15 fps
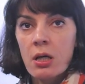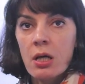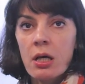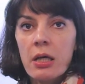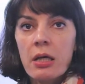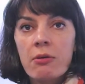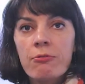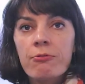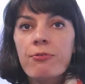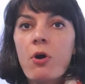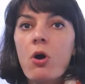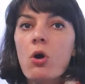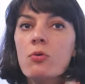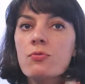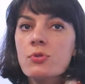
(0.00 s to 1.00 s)

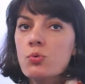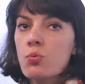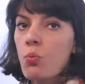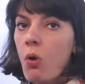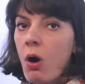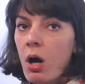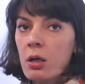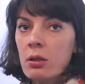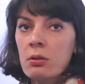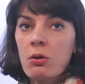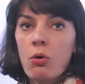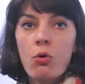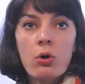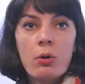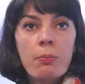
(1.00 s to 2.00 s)
involves one
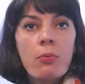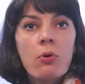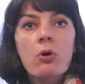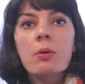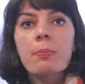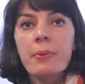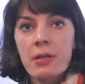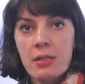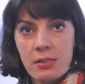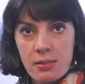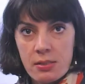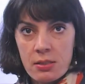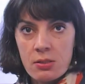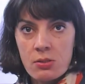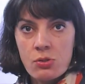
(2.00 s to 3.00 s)
or more
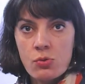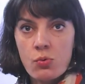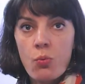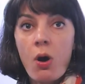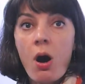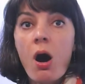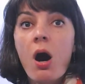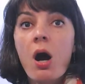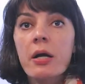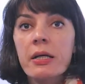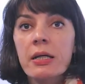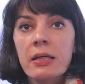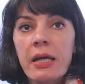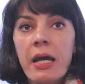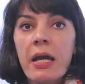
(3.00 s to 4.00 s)
persons who are
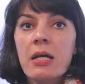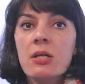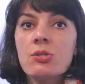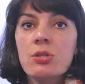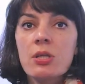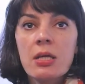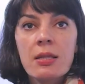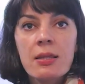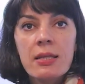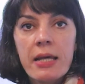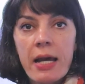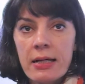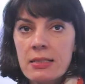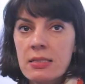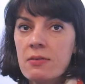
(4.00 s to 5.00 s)
engaged in the
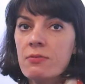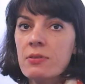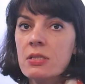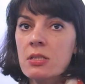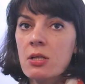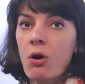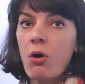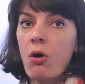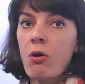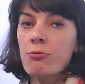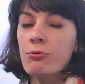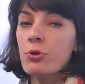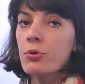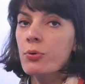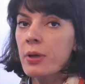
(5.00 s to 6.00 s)
activity of
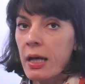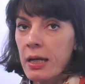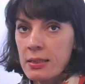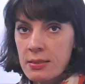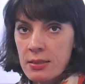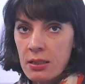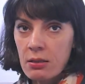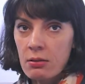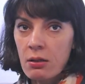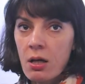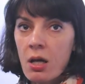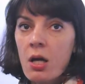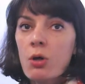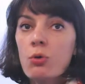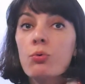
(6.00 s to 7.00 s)
creating,
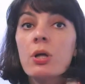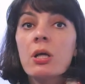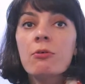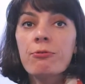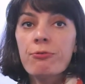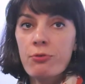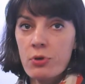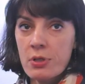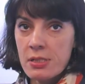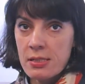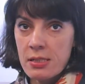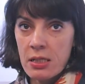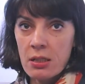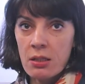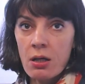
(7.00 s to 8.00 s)

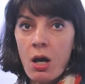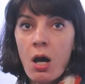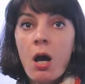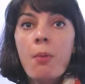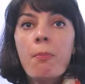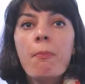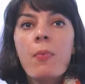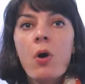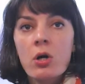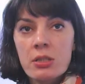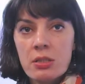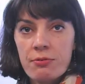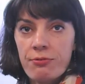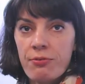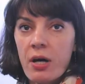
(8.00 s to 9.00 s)
reinforcing,
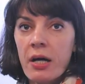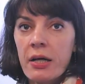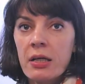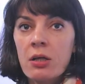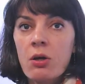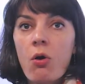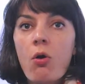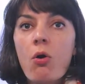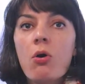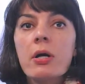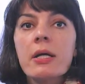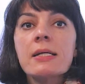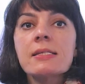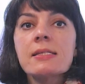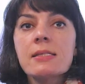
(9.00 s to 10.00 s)
modifying, or
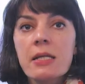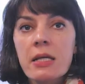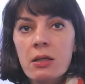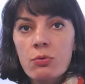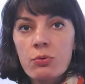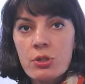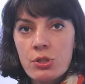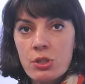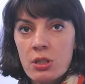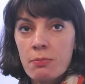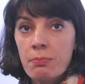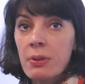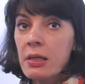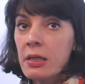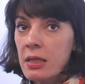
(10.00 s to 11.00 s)
extinguishing
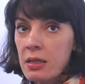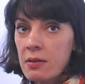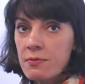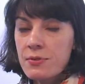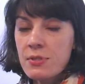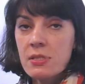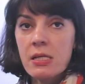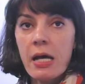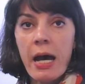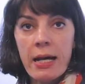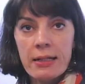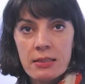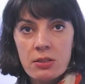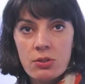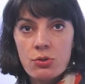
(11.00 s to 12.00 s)
beliefs,
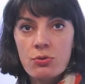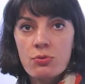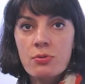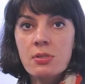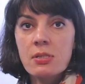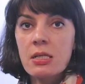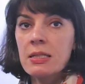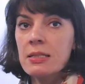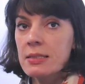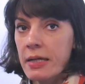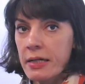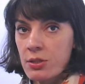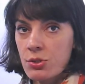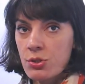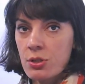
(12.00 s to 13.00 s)
attitudes,
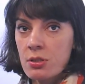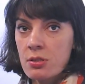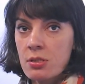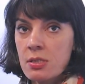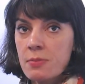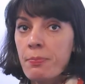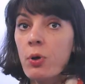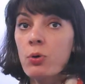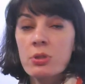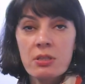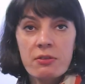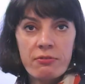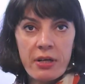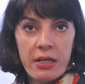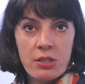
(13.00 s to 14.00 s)
intentions,
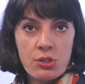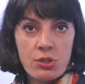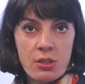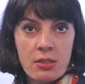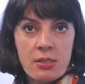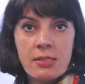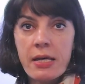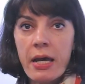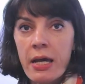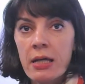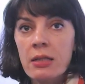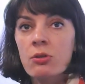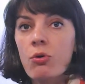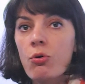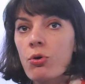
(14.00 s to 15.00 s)
motivations,
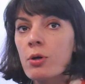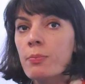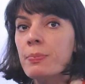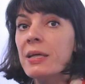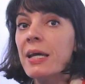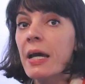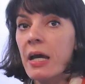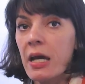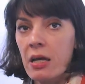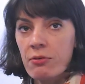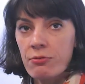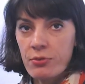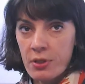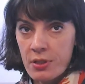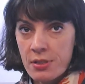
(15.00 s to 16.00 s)
and/or
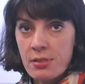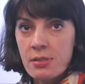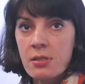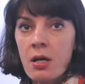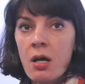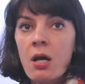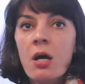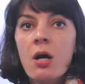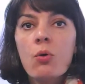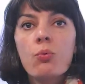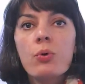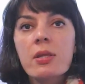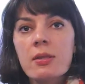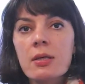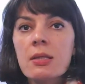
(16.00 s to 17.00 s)
behaviors
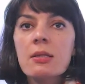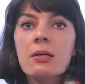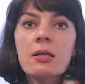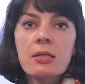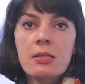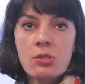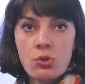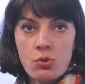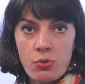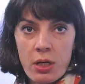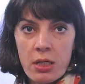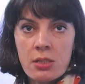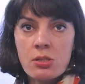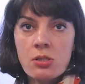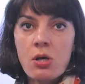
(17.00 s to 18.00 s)
within the
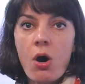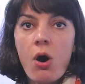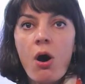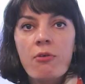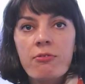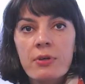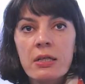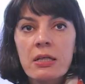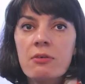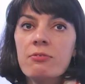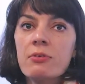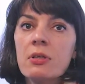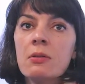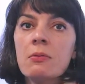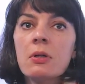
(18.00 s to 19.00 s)
constraints of a
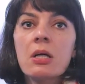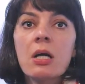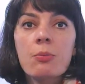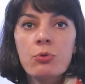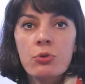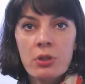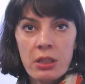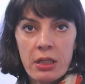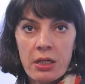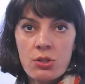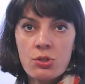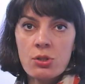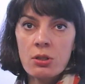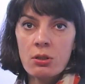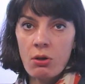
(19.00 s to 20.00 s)
given
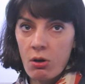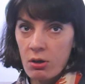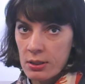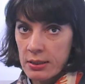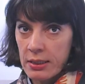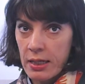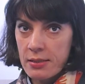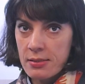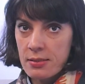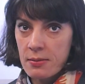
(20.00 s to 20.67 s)
communication context.